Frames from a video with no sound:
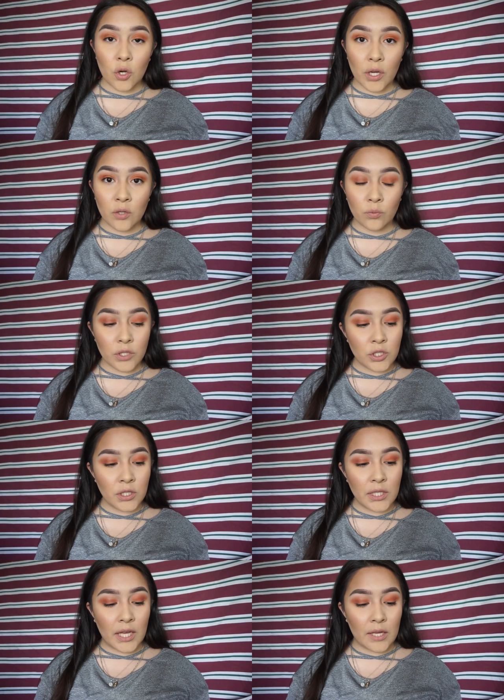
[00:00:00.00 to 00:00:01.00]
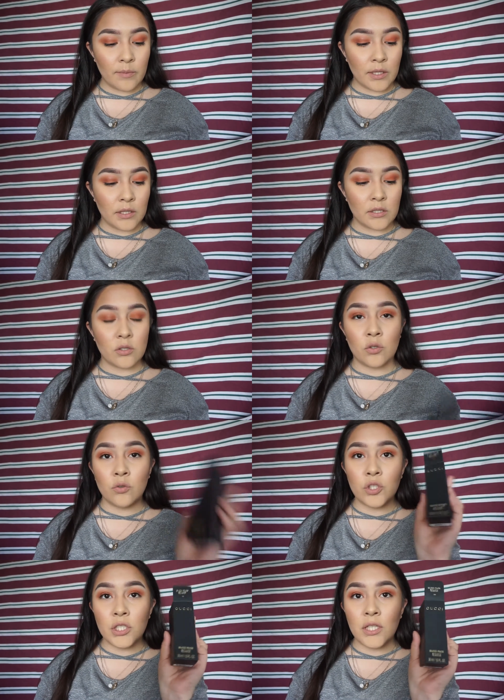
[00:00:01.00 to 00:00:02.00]
It originally came in this
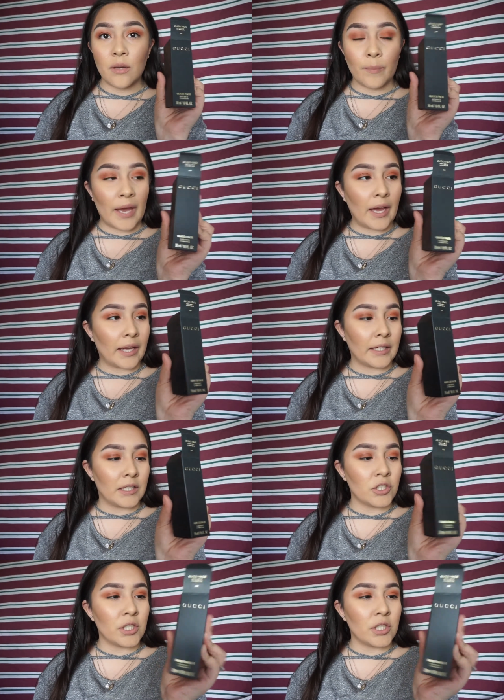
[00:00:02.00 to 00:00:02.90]
Gucci package,